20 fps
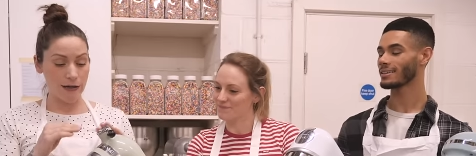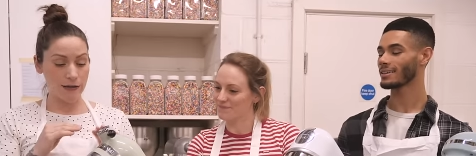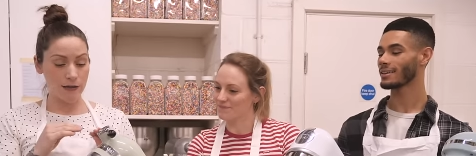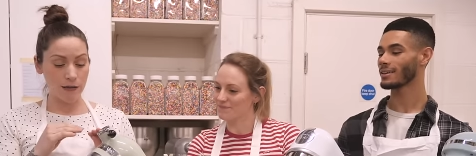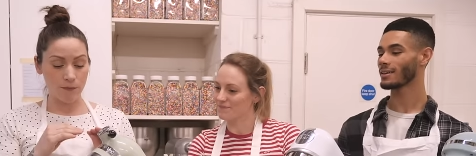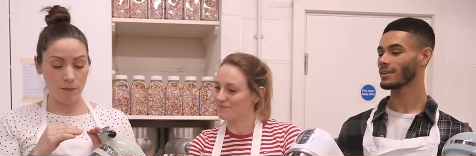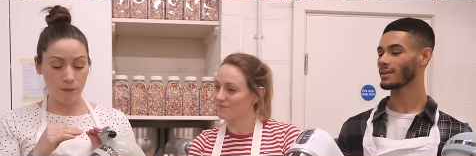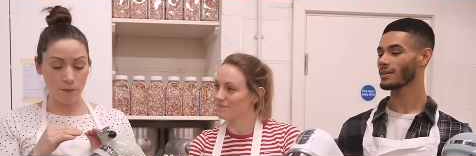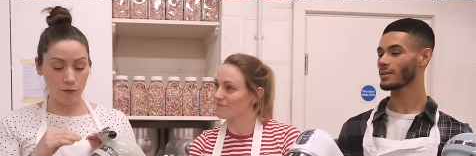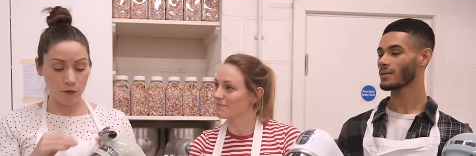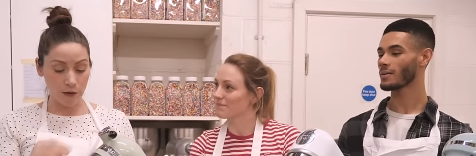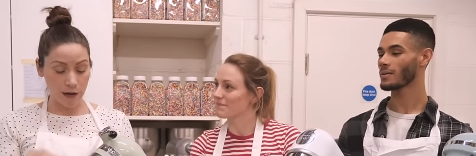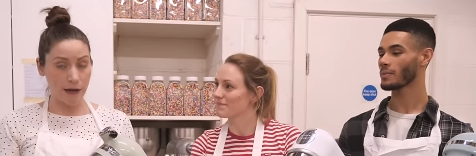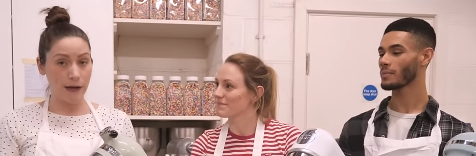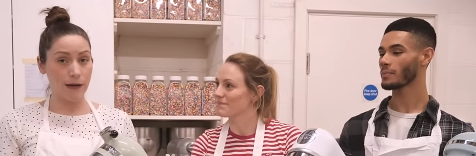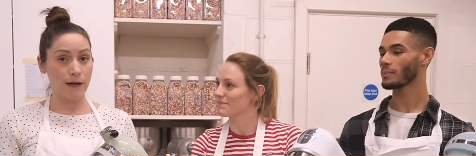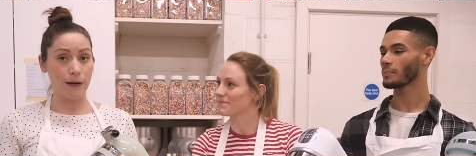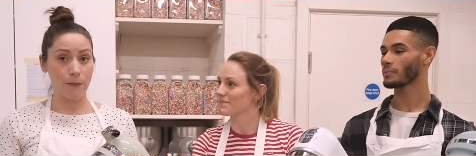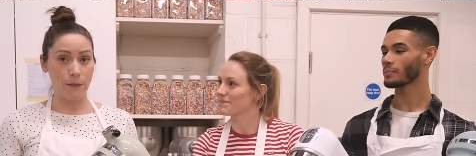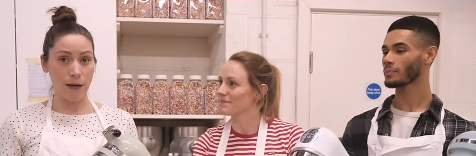Speaker 1: It's a
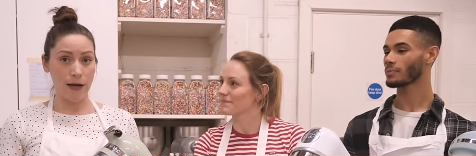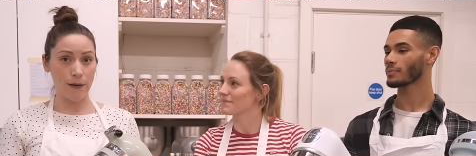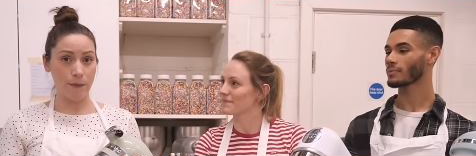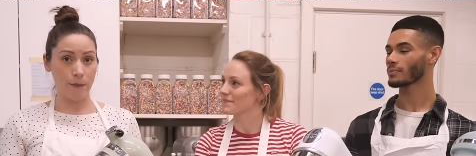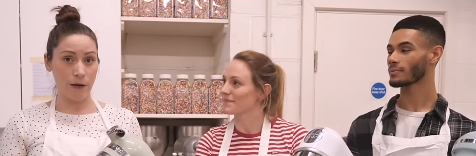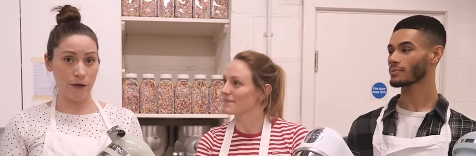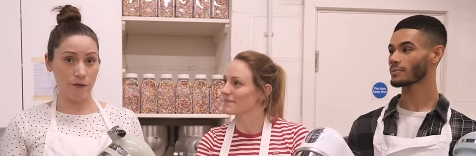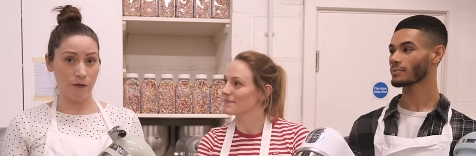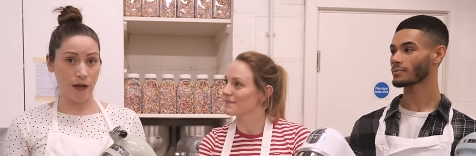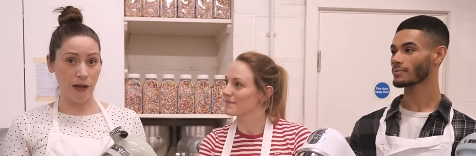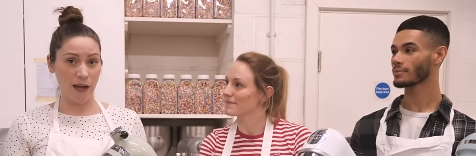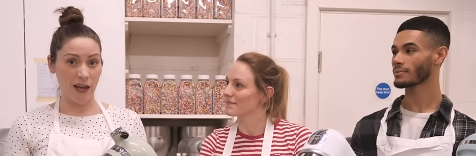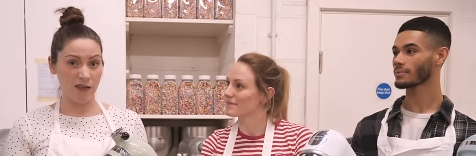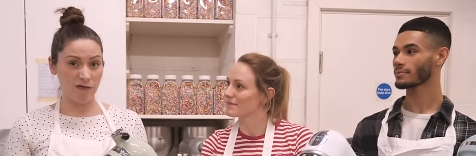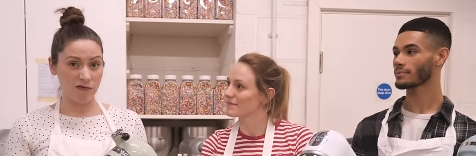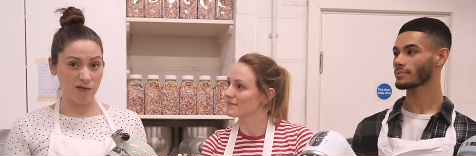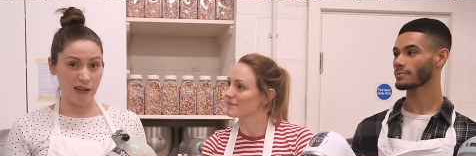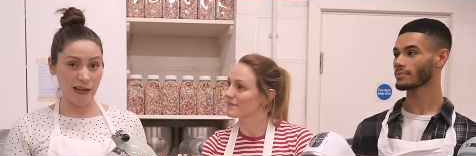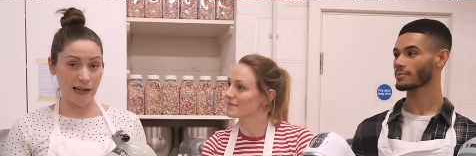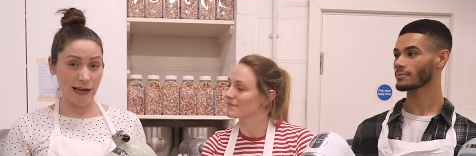brilliantly made bit of
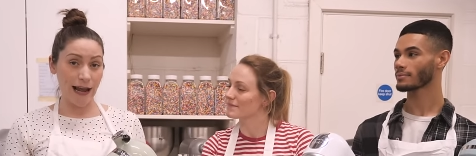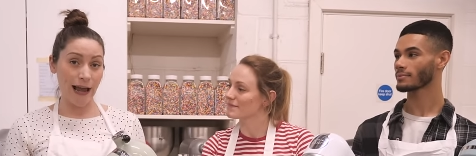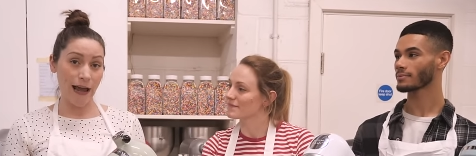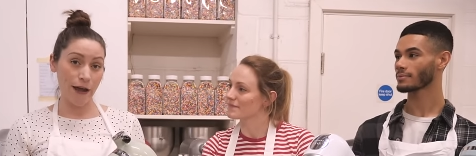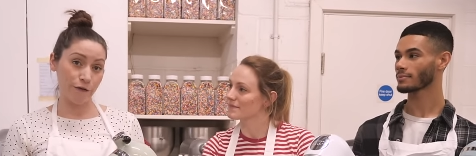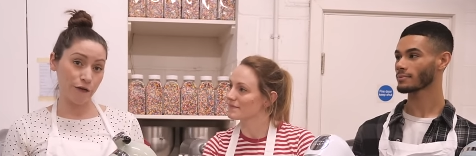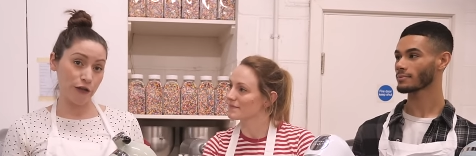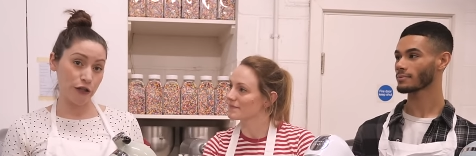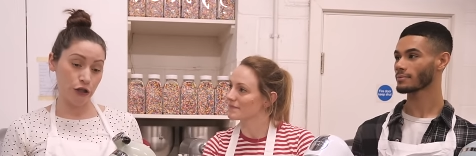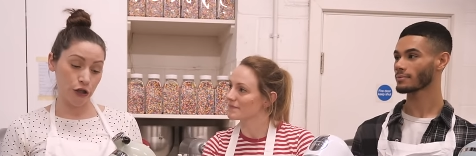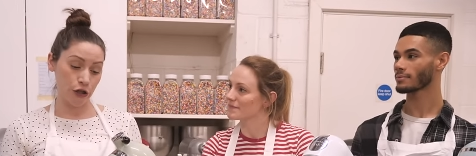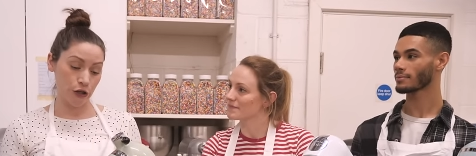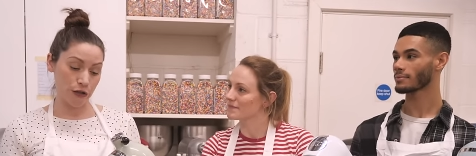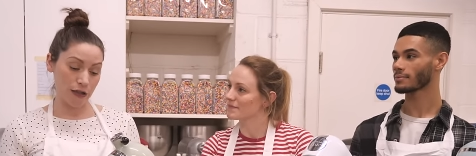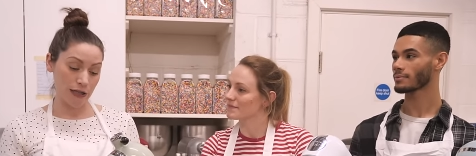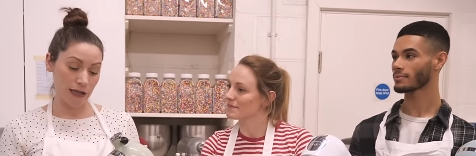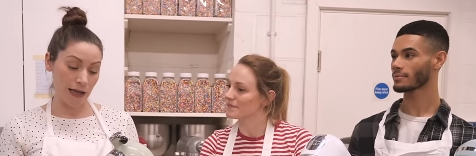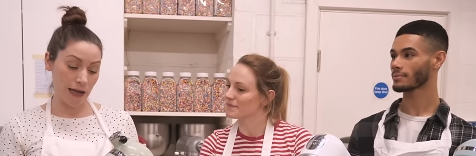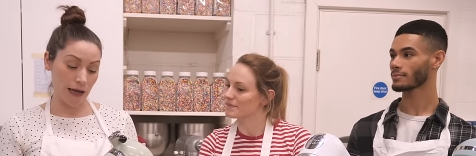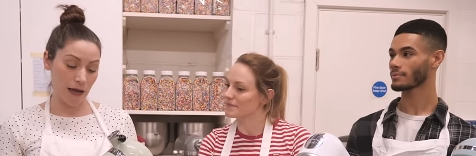kit, really heavy
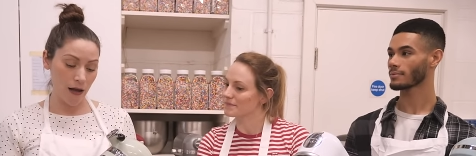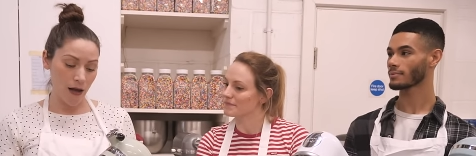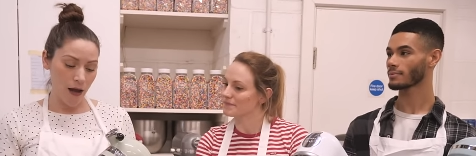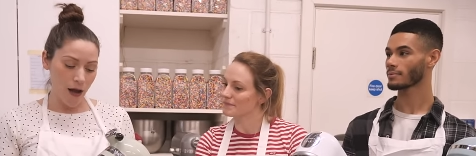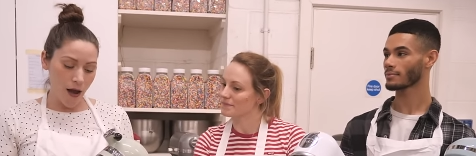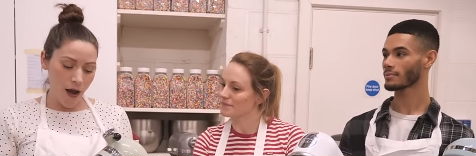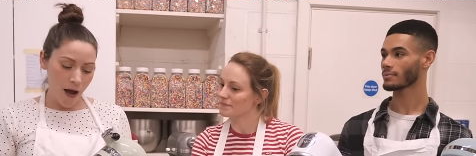duty.